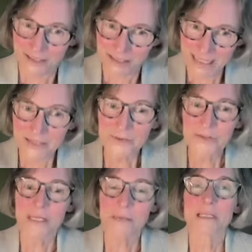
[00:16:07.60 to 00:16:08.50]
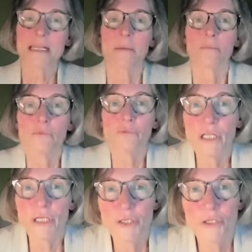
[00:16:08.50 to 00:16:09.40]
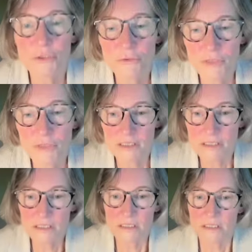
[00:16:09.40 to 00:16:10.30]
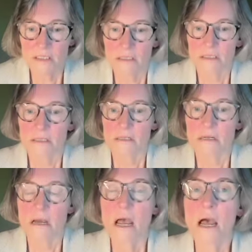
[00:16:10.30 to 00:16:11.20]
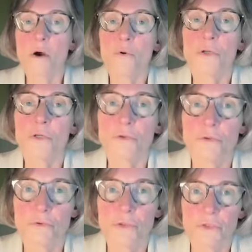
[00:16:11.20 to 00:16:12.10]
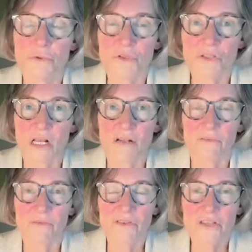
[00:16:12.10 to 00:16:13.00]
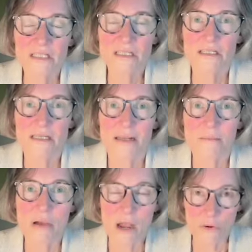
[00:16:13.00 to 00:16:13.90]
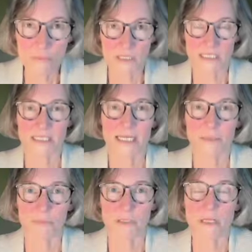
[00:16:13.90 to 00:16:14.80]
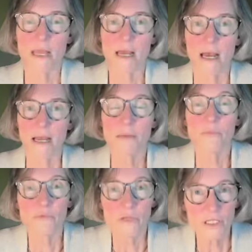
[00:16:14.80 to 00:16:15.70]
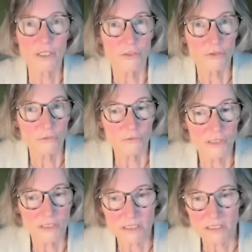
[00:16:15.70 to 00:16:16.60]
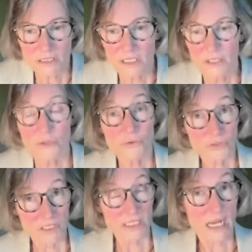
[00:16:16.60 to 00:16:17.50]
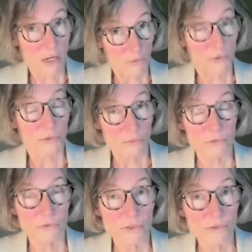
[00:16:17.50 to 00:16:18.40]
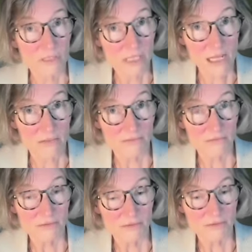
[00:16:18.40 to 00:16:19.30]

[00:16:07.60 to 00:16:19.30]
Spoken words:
Then you say, but I'm really curious how you do it yourself. This is an empowerment statement. I am really curious to see how you do it yourself.